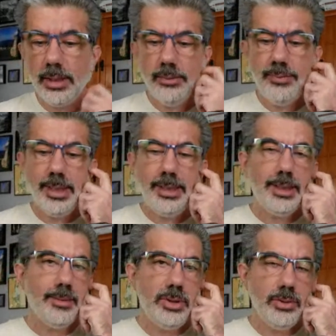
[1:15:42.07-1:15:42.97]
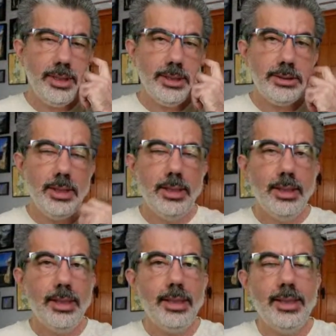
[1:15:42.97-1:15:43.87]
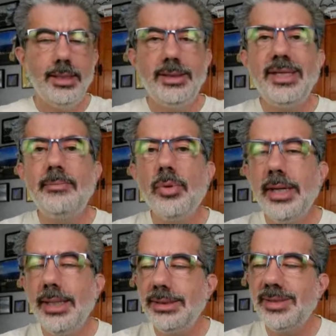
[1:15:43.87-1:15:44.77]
So if you'd like to come join us, it is the brand